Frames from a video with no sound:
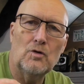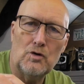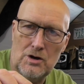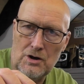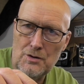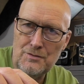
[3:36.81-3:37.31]

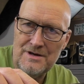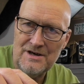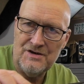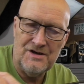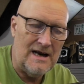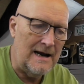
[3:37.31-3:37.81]
glued
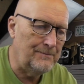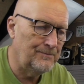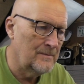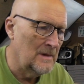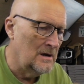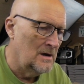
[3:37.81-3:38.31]
this yet,
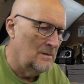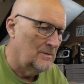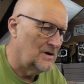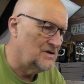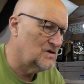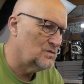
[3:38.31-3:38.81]
but
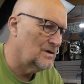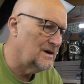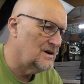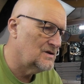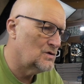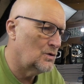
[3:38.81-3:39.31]
I just wanted
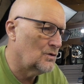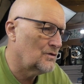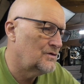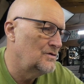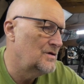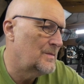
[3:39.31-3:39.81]
to talk
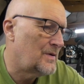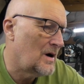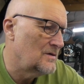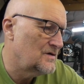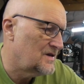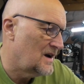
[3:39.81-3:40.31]
through the
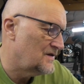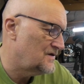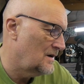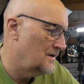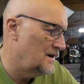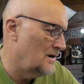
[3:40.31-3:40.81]
process.
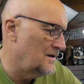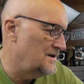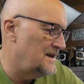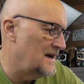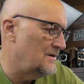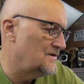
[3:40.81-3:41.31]
So the
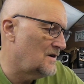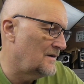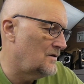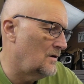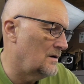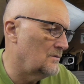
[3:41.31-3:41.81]
idea is
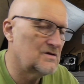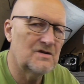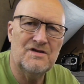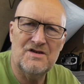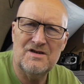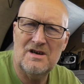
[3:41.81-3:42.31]

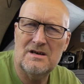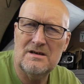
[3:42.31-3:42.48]
because there's